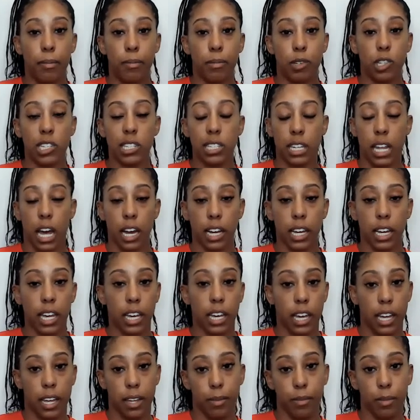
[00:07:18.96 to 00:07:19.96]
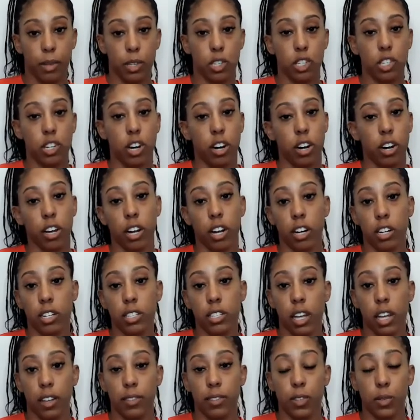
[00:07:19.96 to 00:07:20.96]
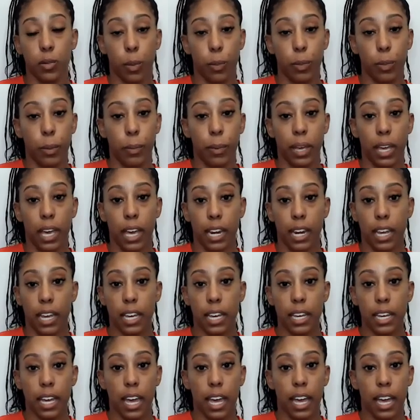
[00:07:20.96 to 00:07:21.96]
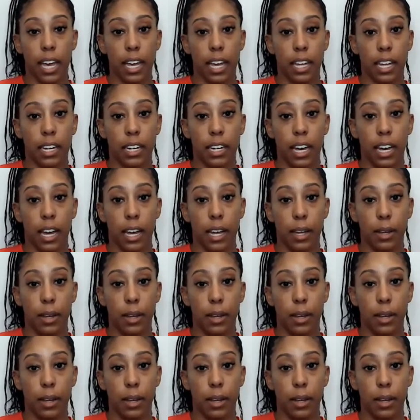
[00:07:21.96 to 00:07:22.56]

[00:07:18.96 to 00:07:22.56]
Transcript: just locking up, asserting ourselves from the beginning, and